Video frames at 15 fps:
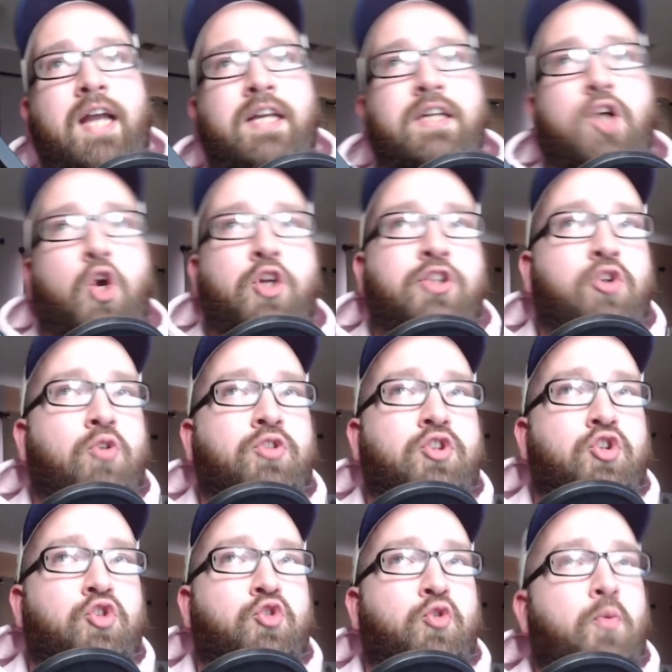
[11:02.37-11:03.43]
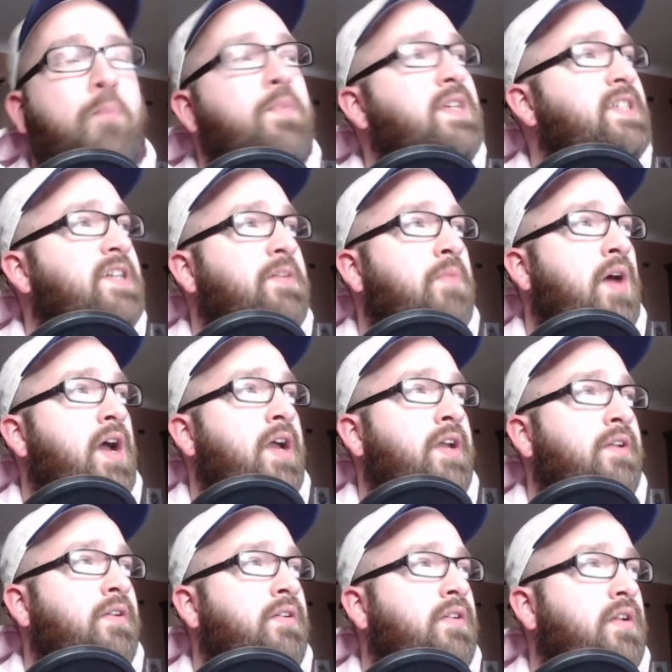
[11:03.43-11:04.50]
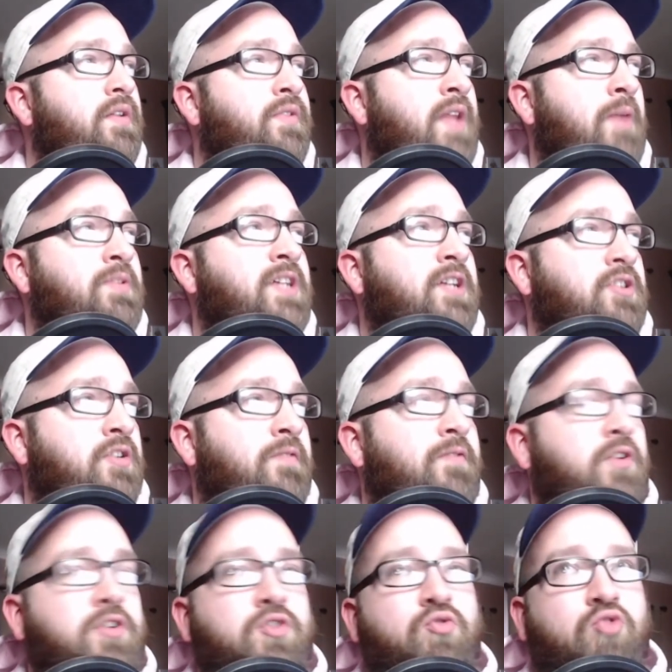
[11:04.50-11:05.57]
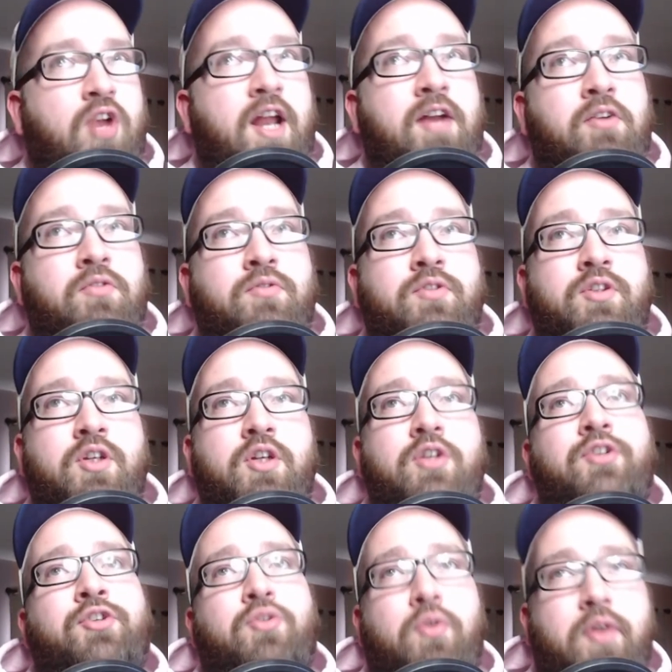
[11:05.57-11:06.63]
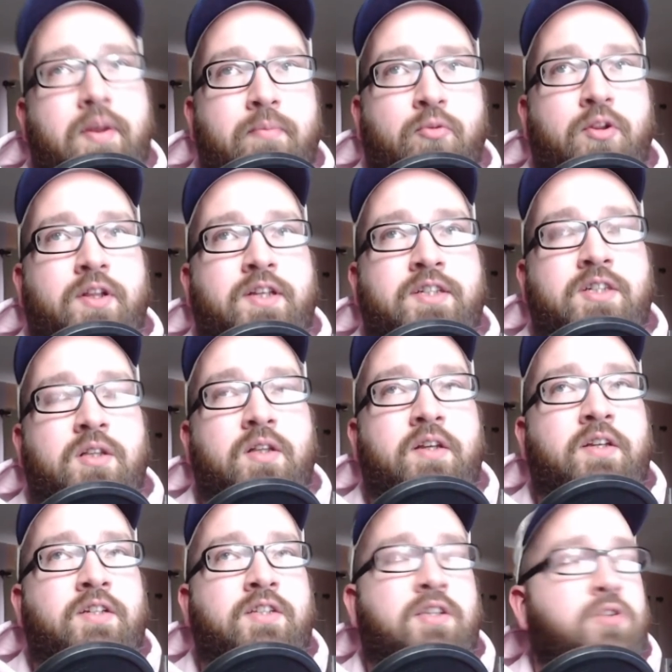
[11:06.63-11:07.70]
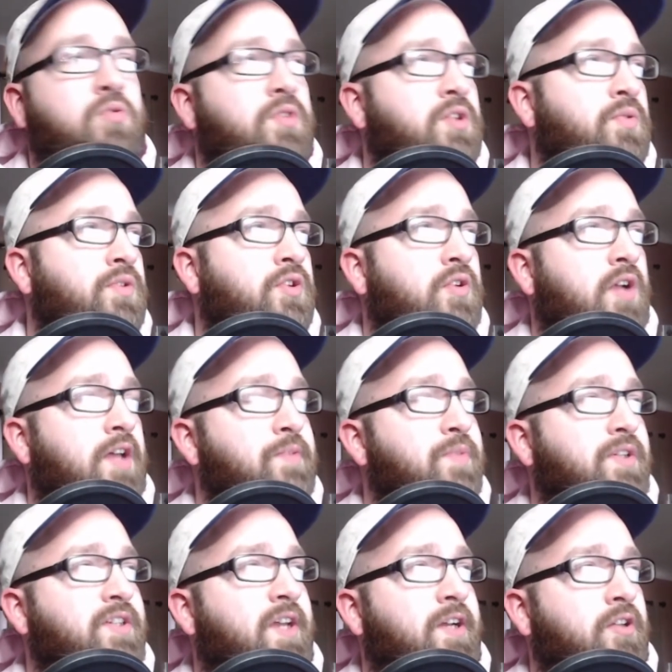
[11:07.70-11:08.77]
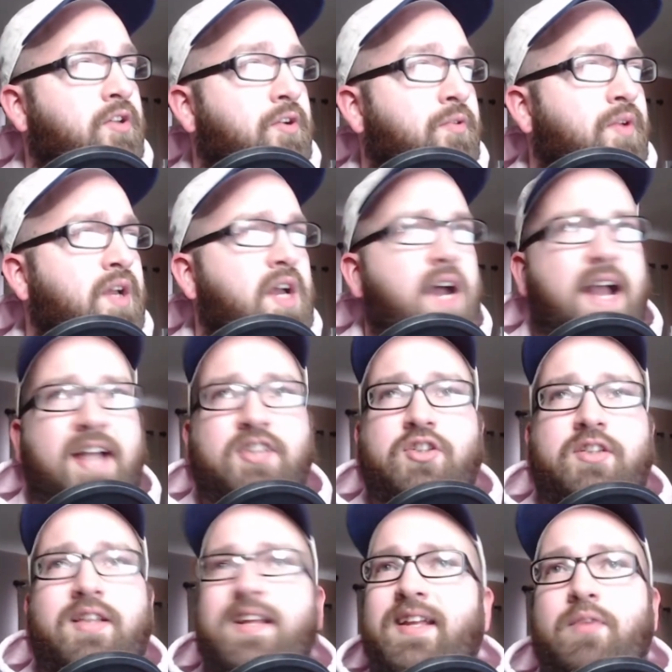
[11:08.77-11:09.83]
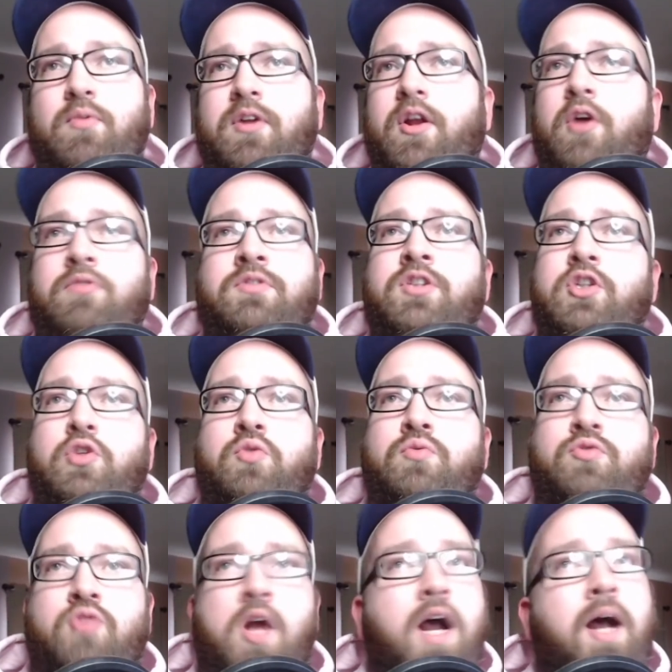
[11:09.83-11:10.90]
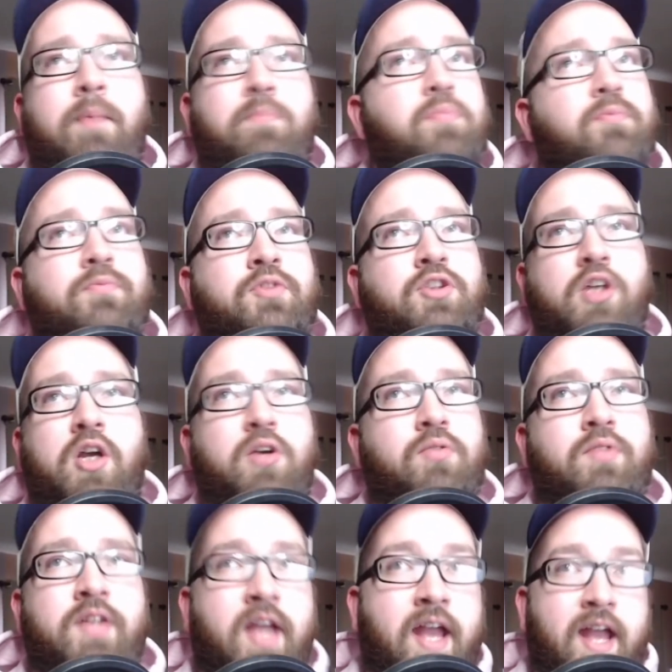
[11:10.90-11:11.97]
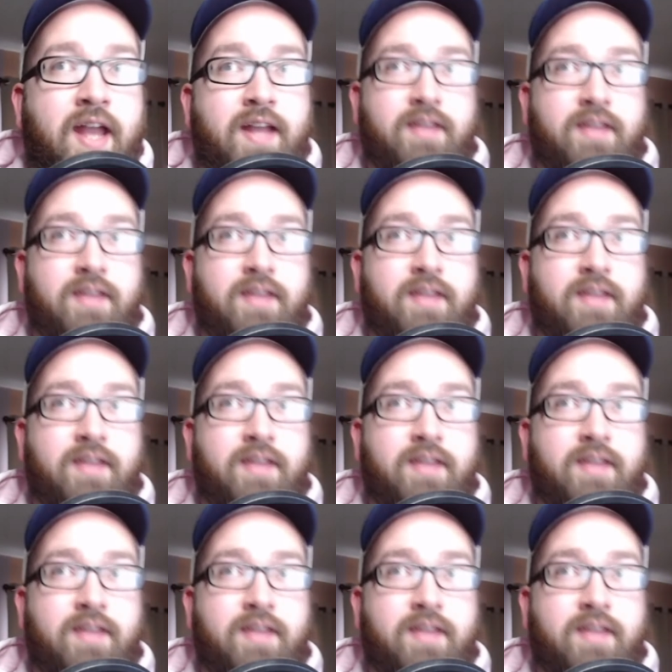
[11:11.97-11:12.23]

already told you Mystic Mind. That was actually the first round. 2-0'd him really easily because of the Twin Twister Cosmic Cyclone. I actually think he went 0-2 drop, so yay.